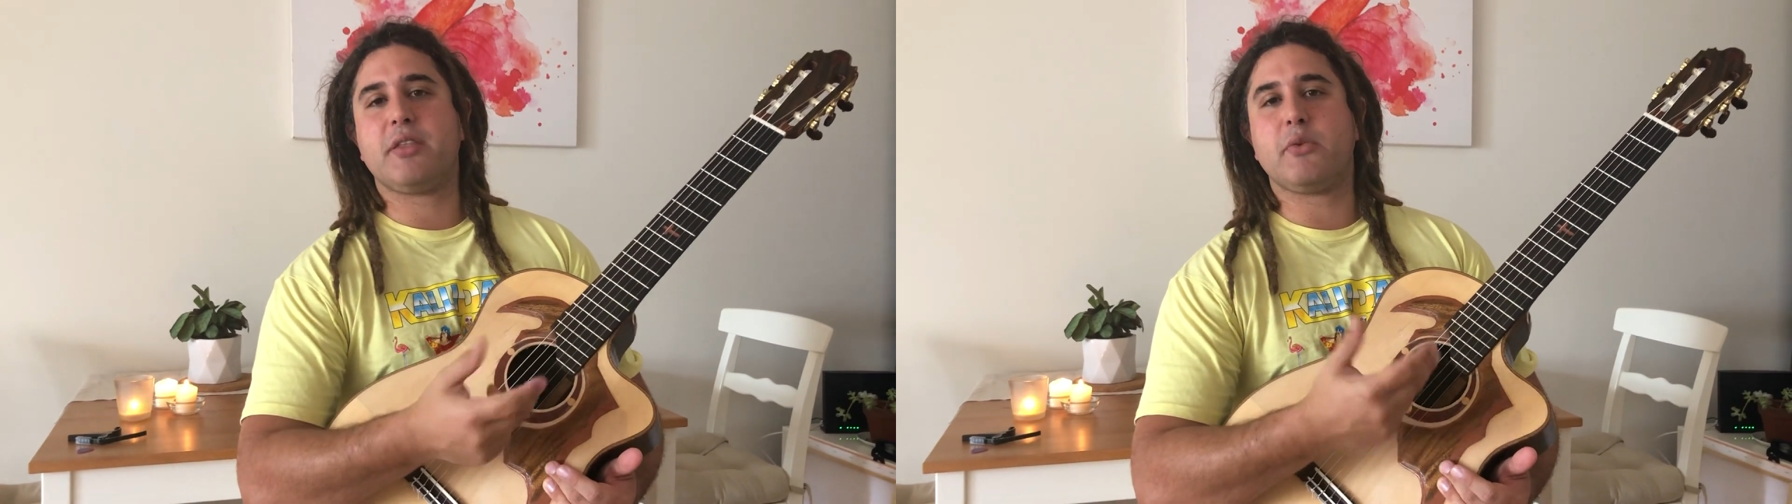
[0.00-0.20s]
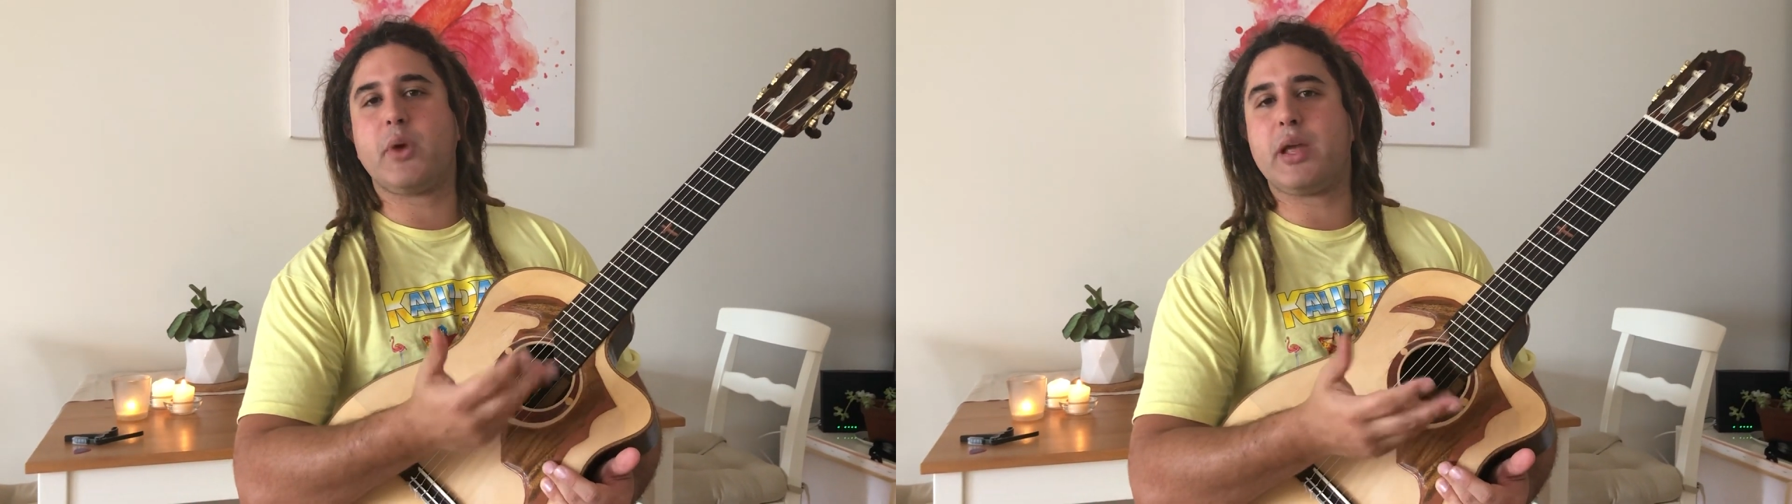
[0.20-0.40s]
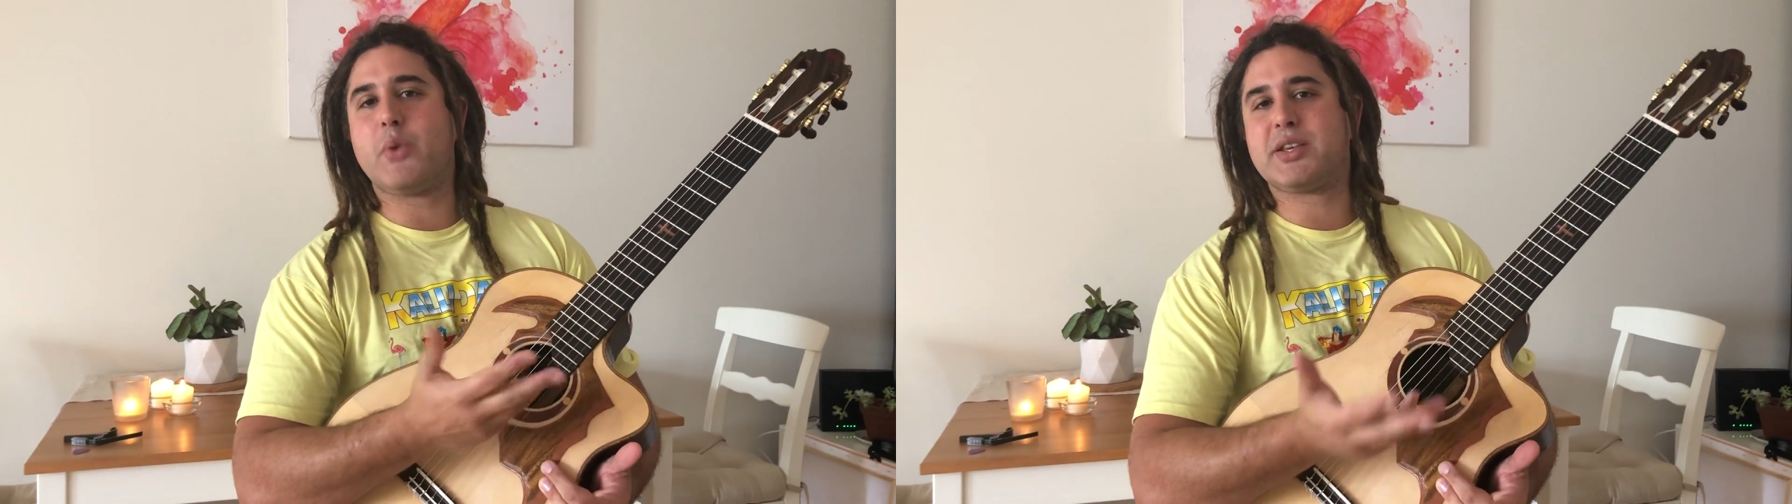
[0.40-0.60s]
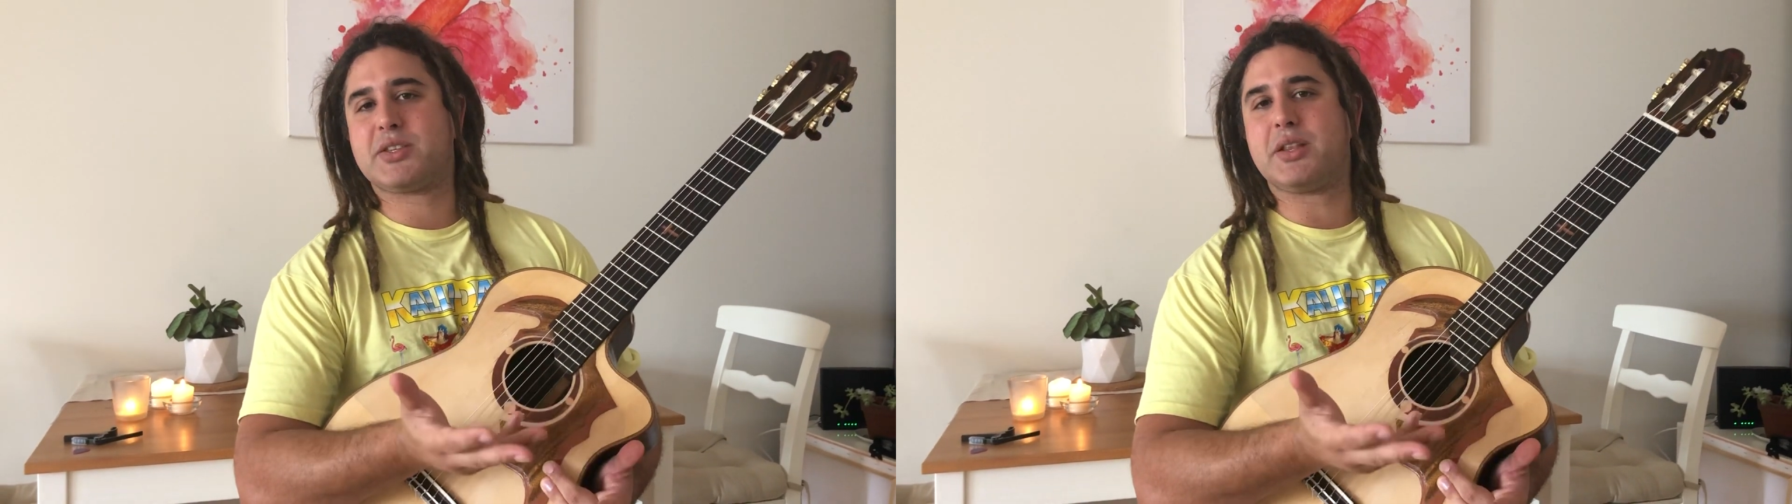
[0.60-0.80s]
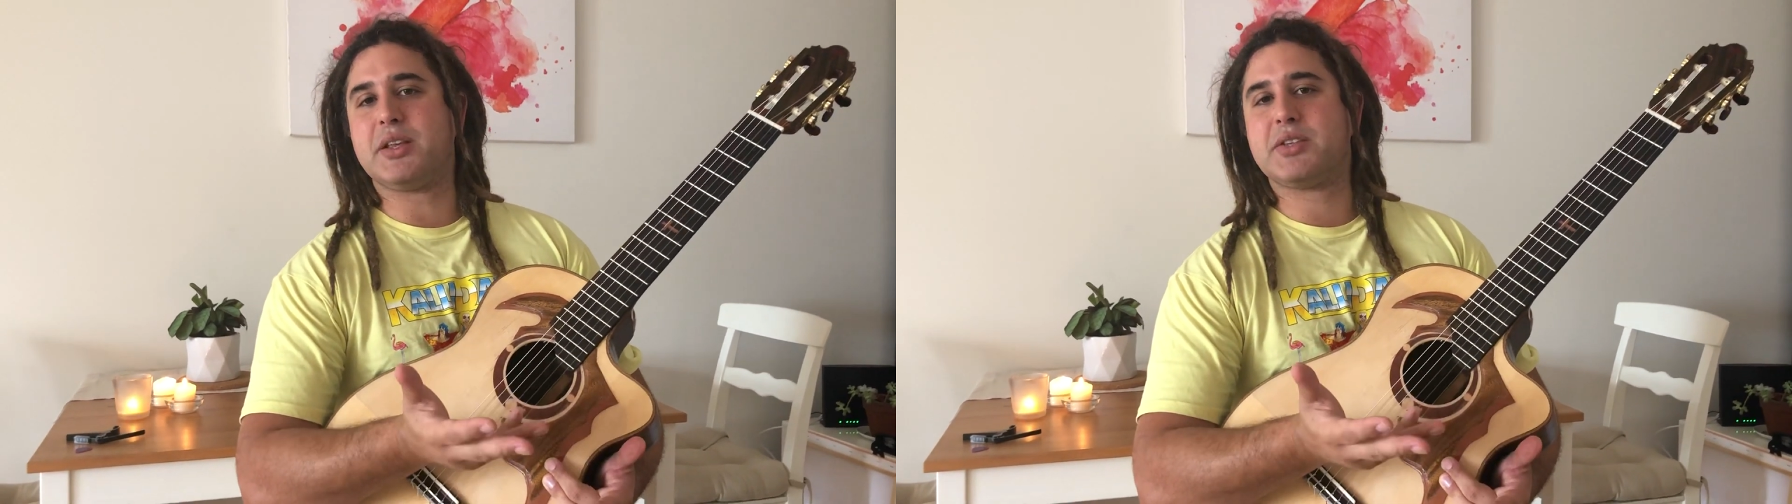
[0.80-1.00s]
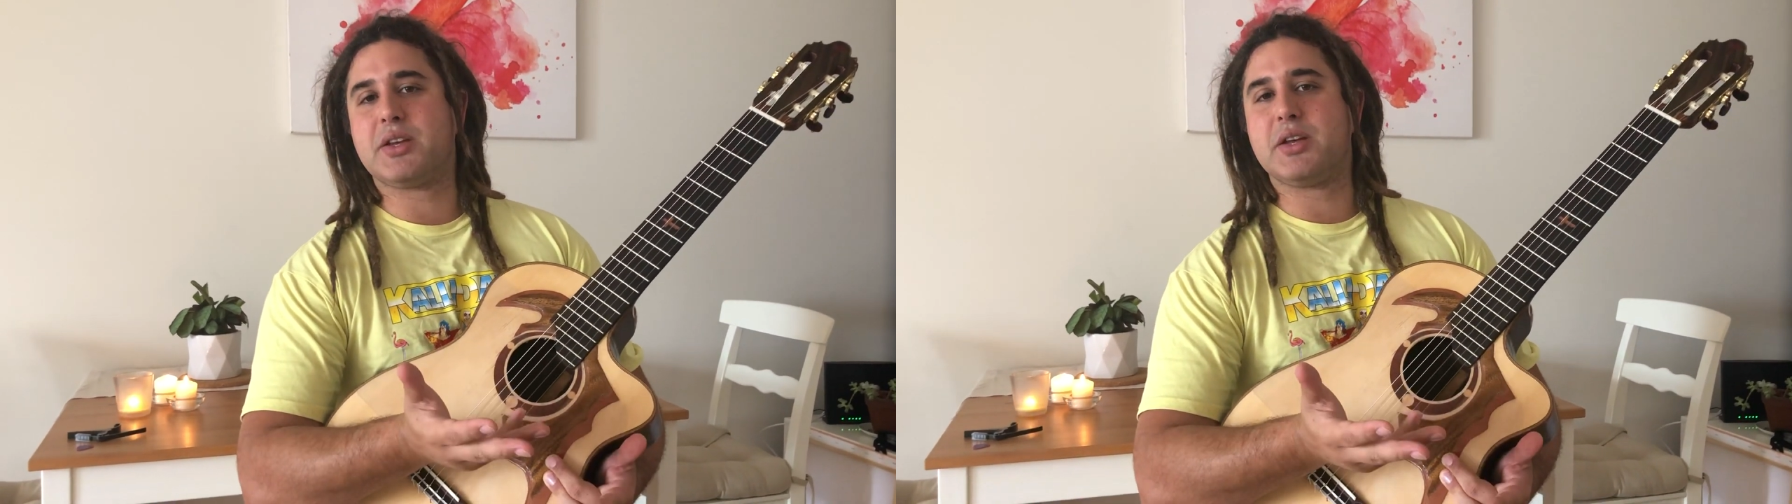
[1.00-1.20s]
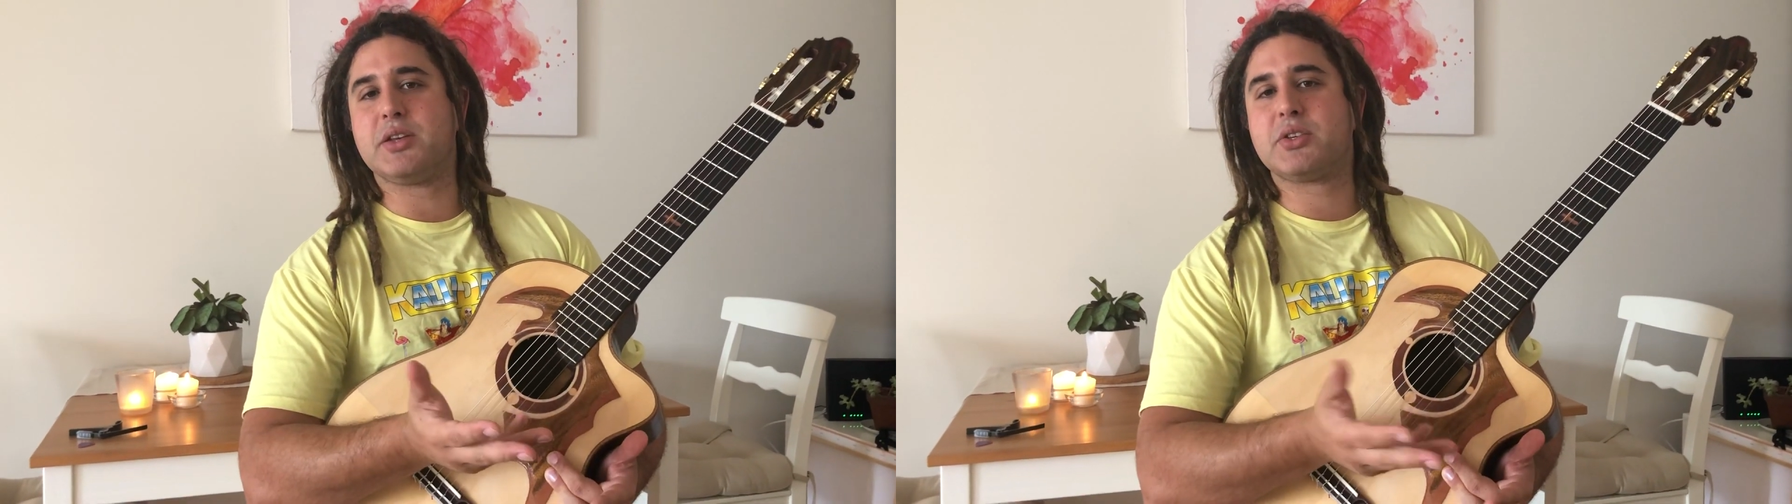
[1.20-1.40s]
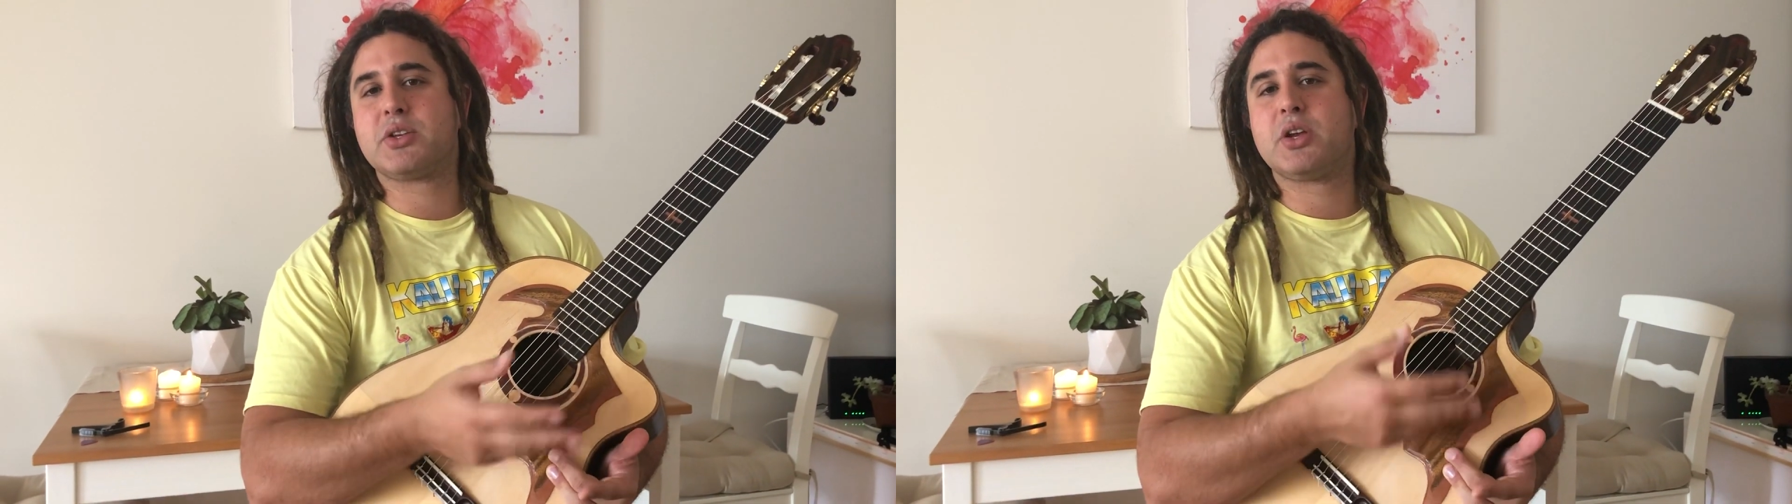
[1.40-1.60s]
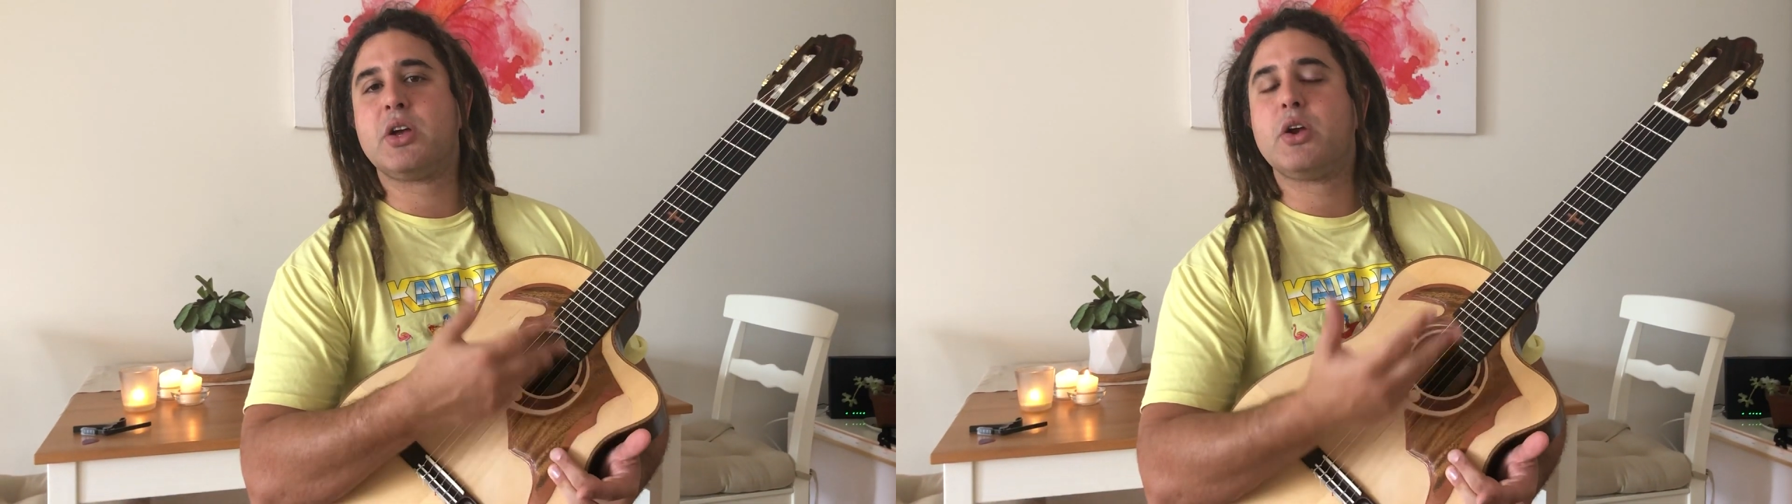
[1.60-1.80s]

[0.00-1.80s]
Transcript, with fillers: that we Western listeners